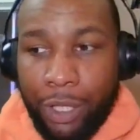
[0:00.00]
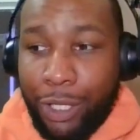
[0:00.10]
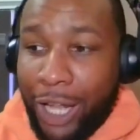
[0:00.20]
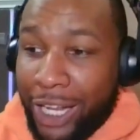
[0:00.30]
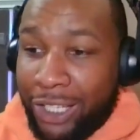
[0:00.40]

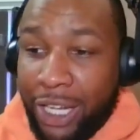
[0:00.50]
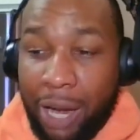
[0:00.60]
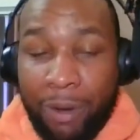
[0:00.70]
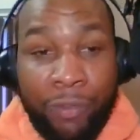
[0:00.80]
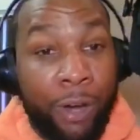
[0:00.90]
Like I said,
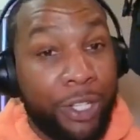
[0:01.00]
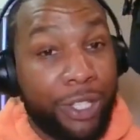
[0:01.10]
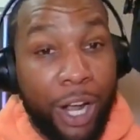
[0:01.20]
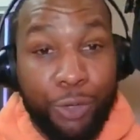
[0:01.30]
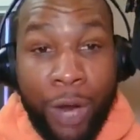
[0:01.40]
I'm a very
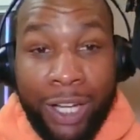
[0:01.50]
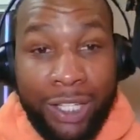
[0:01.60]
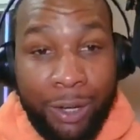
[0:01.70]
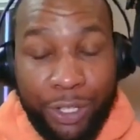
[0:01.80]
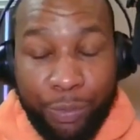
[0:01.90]
staunch Rodney
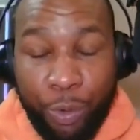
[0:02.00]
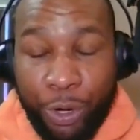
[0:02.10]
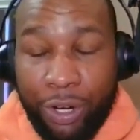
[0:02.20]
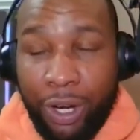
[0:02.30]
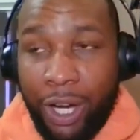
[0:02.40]
Terry
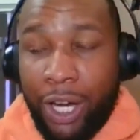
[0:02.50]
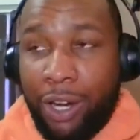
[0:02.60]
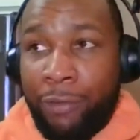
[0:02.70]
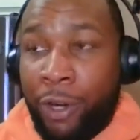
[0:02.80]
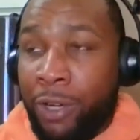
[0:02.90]
supporter,
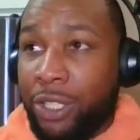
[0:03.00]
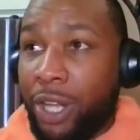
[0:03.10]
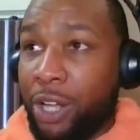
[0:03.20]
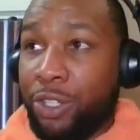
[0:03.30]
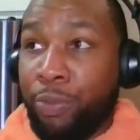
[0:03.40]
very
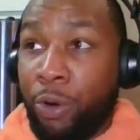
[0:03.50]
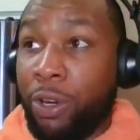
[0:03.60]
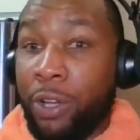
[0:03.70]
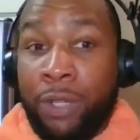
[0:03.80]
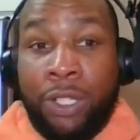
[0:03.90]
staunch supporter
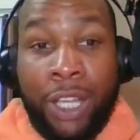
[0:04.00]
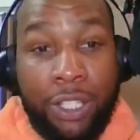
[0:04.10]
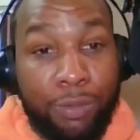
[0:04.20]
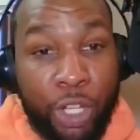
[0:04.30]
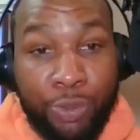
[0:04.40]
of this Texas
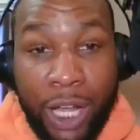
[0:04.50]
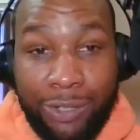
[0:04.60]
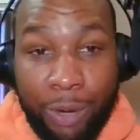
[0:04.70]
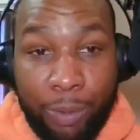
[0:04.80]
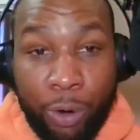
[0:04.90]
men's
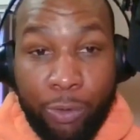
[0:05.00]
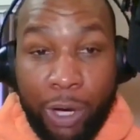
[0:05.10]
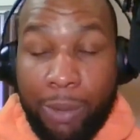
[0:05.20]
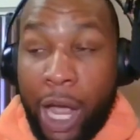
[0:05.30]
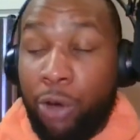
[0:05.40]
basketball
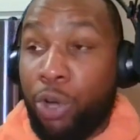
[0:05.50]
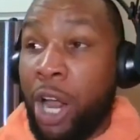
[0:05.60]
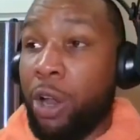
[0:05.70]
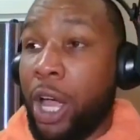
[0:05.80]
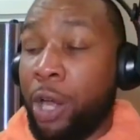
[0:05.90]
program. I don't
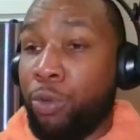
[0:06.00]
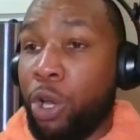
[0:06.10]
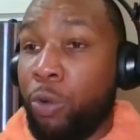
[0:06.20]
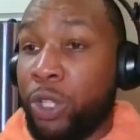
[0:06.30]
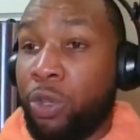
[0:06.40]

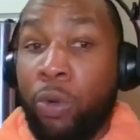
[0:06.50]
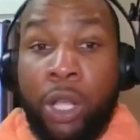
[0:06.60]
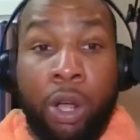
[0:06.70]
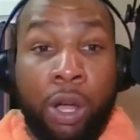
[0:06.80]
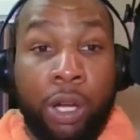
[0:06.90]
know what's going
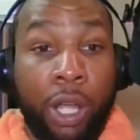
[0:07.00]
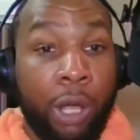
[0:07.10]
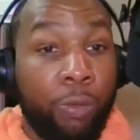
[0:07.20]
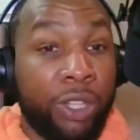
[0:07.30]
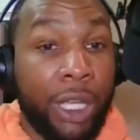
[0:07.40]
on
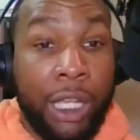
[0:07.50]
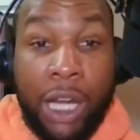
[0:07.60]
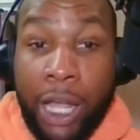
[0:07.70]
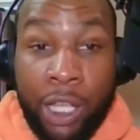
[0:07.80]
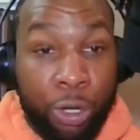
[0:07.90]
with the
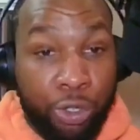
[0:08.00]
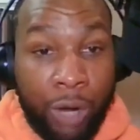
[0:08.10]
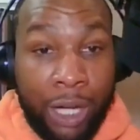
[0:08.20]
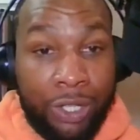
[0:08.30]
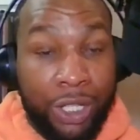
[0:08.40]
NIL
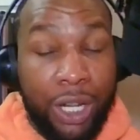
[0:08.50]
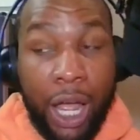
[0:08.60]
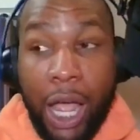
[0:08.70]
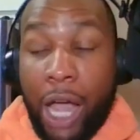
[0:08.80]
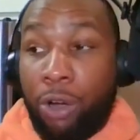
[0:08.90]
strategy.
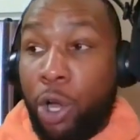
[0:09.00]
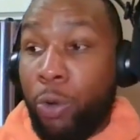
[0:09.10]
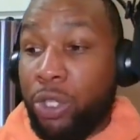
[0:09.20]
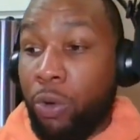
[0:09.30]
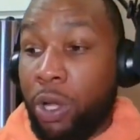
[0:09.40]
I don't know
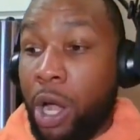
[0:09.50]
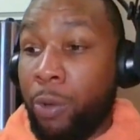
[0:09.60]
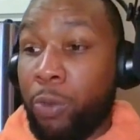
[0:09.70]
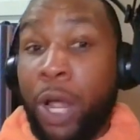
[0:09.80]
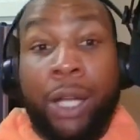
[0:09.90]
what's going on
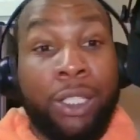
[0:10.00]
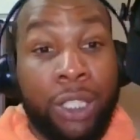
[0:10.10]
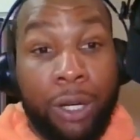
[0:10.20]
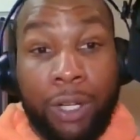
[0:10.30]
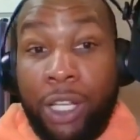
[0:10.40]
with Rodney
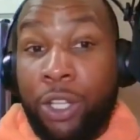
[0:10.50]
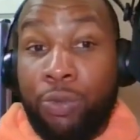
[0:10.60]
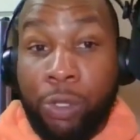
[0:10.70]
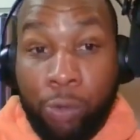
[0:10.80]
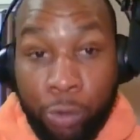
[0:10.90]
Terry and this
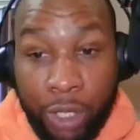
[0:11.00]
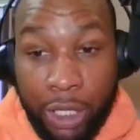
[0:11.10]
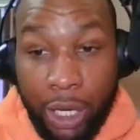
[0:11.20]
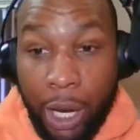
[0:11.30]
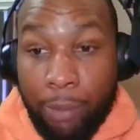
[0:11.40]

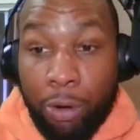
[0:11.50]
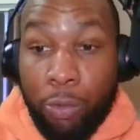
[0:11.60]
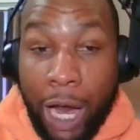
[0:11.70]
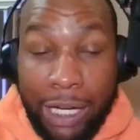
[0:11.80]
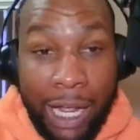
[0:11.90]
recruiting. But
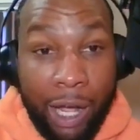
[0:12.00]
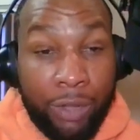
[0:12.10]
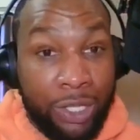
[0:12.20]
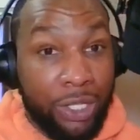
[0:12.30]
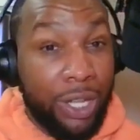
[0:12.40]
right now,
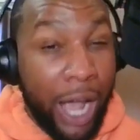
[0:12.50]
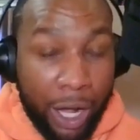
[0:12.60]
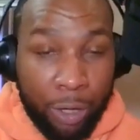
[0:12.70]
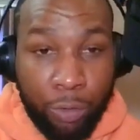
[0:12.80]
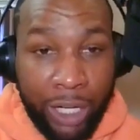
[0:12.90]
this is not
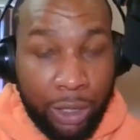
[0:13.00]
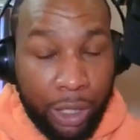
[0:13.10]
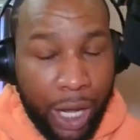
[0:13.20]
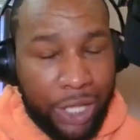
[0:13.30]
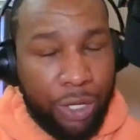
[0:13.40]
a great
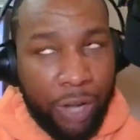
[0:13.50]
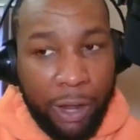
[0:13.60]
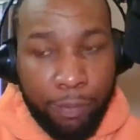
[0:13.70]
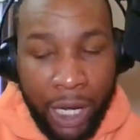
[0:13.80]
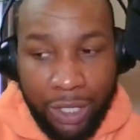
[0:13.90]
look. I still
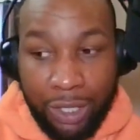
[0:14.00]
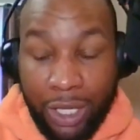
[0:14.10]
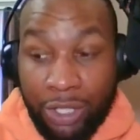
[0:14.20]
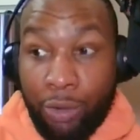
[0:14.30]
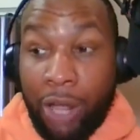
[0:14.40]
have patience. I
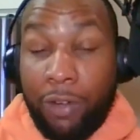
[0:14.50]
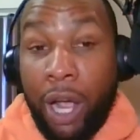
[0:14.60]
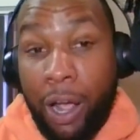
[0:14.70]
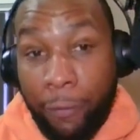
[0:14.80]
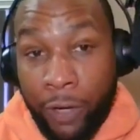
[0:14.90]
still have
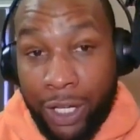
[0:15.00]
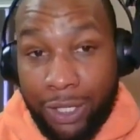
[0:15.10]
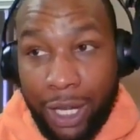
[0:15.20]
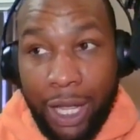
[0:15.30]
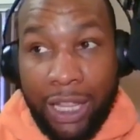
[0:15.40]
confidence
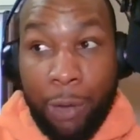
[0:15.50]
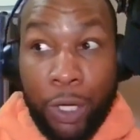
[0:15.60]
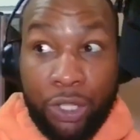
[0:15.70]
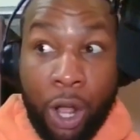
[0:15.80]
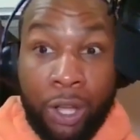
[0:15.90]
that when
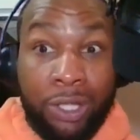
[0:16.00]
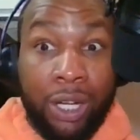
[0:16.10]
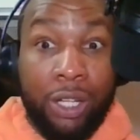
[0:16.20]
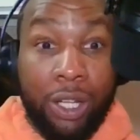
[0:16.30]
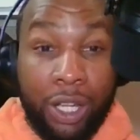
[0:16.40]
it's all said
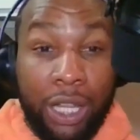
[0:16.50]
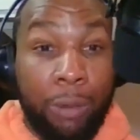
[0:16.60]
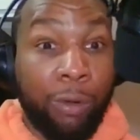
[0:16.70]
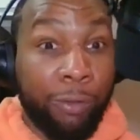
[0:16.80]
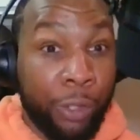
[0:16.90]
and done, they
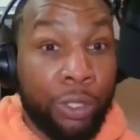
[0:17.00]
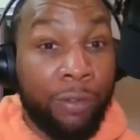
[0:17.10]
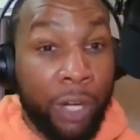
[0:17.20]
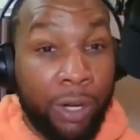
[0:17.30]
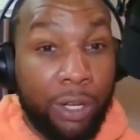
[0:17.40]
will field a
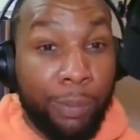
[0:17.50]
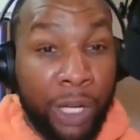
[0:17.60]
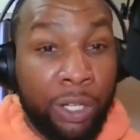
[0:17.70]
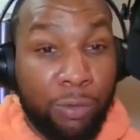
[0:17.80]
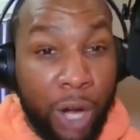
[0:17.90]
very
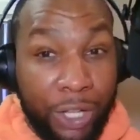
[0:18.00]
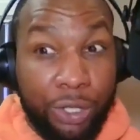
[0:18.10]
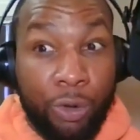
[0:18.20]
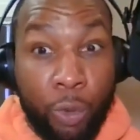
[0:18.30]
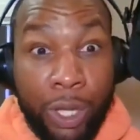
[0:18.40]
competitive roster
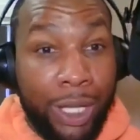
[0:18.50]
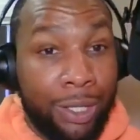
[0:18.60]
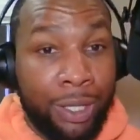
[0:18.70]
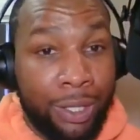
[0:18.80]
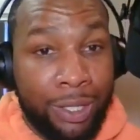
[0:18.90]
going
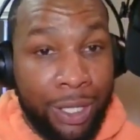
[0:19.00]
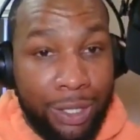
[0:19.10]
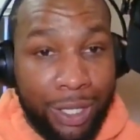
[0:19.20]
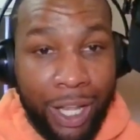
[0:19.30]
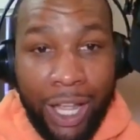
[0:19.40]
into the
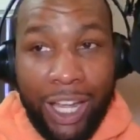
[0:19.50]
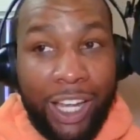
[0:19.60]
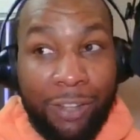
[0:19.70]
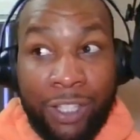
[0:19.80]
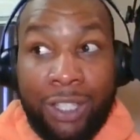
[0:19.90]
season.
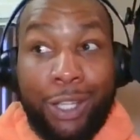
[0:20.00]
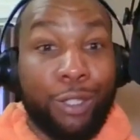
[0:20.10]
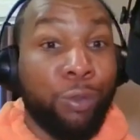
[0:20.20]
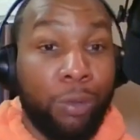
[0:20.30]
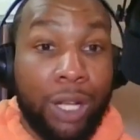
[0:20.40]
And if the Texas
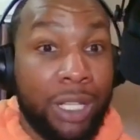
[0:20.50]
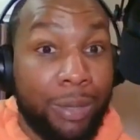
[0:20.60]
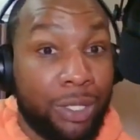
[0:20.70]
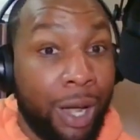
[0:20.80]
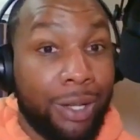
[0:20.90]
football team has
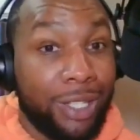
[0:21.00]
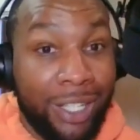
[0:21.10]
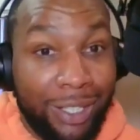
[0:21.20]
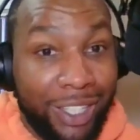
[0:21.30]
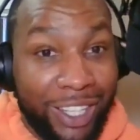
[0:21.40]
taught us
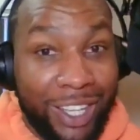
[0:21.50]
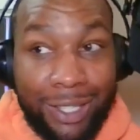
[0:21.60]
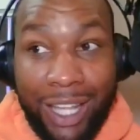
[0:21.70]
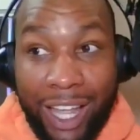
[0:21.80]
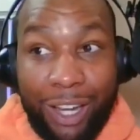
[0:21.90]
anything, it's
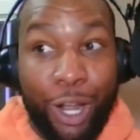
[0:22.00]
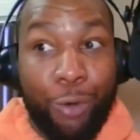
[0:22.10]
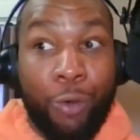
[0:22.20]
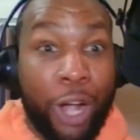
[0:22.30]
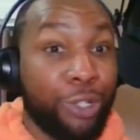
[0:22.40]
that
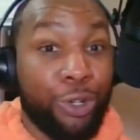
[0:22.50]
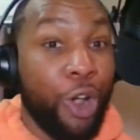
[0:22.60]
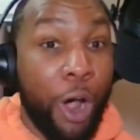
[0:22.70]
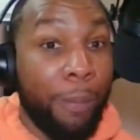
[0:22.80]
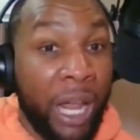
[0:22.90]
rosters
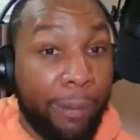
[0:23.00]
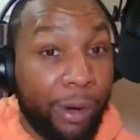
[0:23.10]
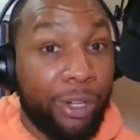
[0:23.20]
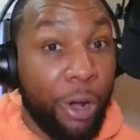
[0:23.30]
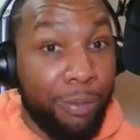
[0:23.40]
on paper
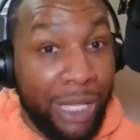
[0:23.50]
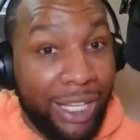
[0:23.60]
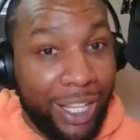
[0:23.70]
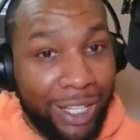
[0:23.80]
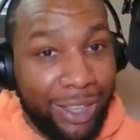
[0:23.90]
don't mean
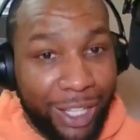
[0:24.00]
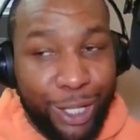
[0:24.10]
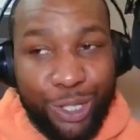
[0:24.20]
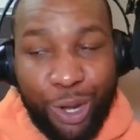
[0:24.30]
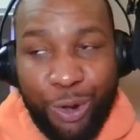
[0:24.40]
anything.
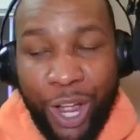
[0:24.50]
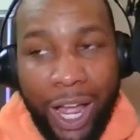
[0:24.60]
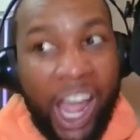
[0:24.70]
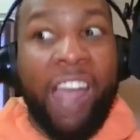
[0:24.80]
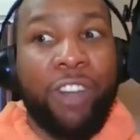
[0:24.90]
So
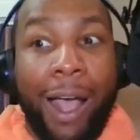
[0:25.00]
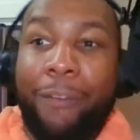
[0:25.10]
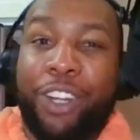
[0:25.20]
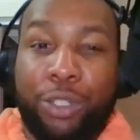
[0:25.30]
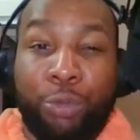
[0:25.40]
I have
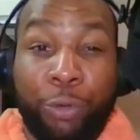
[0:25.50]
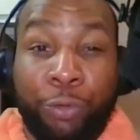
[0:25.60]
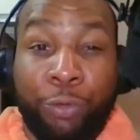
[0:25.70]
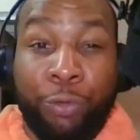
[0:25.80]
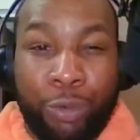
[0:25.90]
confidence we'll
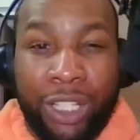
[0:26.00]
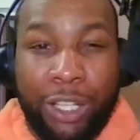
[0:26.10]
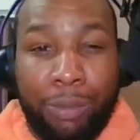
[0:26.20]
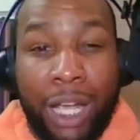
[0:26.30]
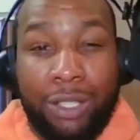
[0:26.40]
field a really
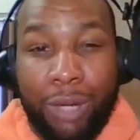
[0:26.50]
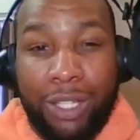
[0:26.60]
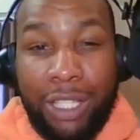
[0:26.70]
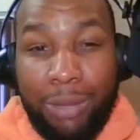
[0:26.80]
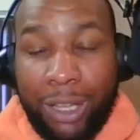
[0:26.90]
good basketball
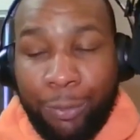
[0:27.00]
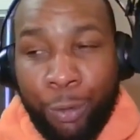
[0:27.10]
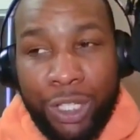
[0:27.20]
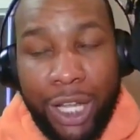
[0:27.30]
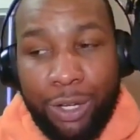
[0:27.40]
team at the
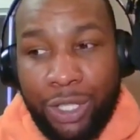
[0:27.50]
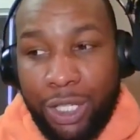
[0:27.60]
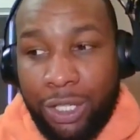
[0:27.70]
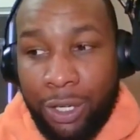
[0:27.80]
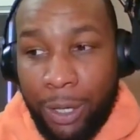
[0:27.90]
40 Acres
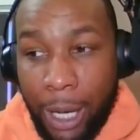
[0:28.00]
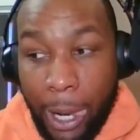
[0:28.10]
this year.